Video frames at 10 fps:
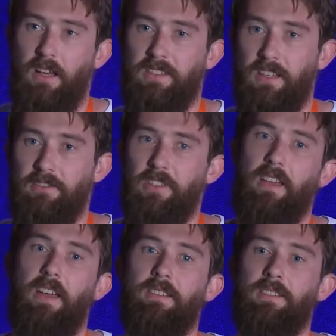deliver
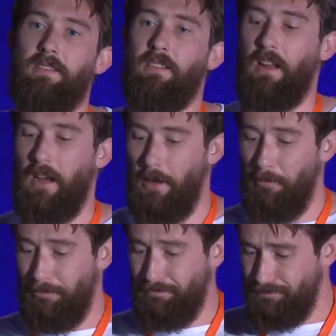that.
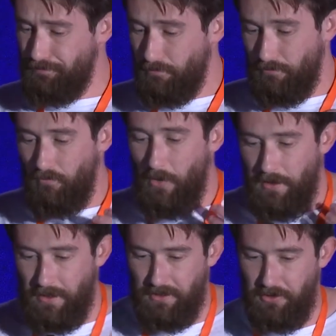
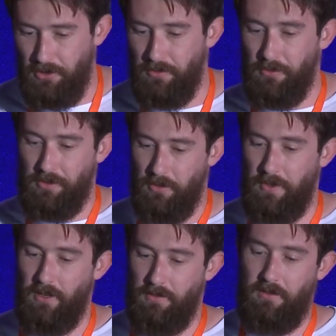This is Drupal, so
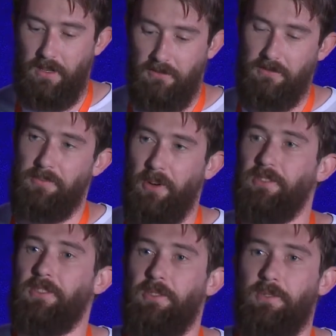we don't get
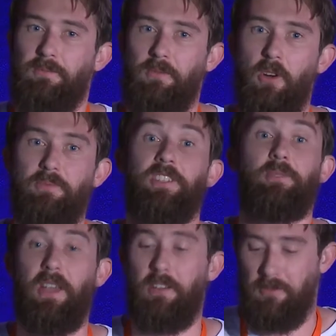response objects
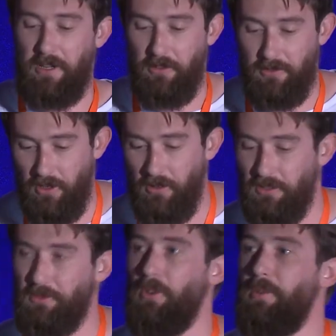back from our
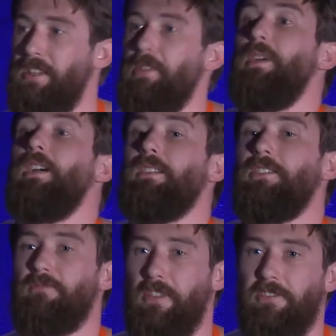controllers. What we get back
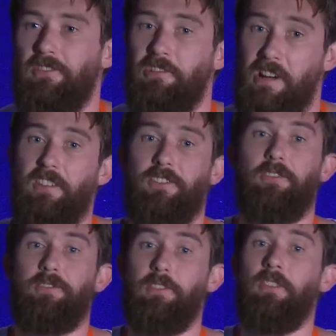is render arrays
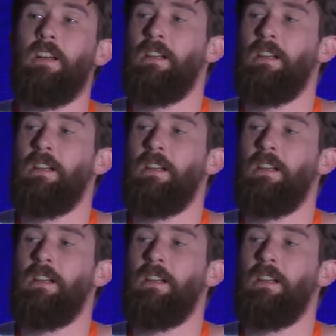often.